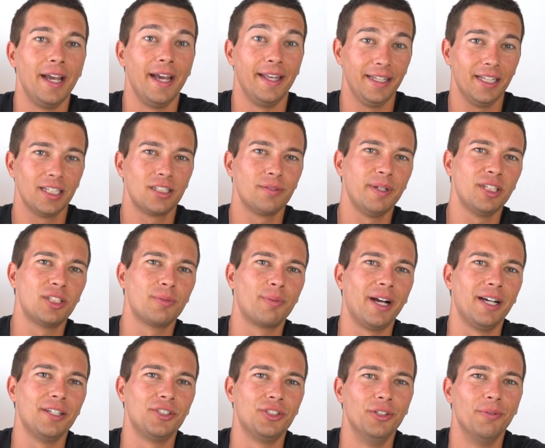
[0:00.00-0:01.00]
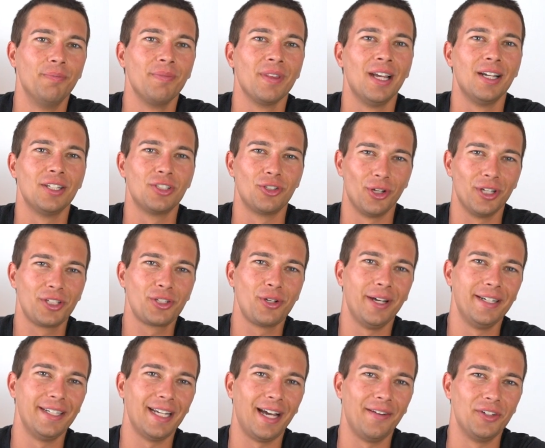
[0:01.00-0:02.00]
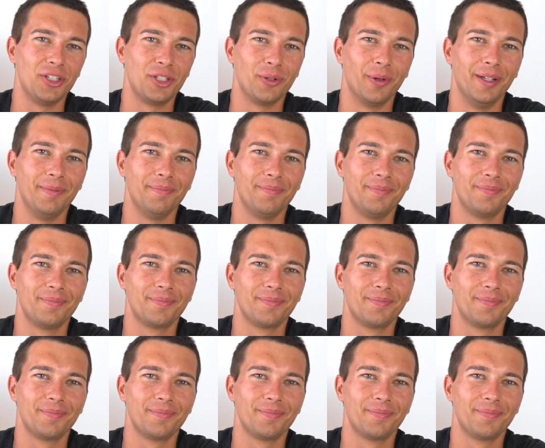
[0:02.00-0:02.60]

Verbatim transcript: And the answer may surprise you. So let's go ahead and dive into it.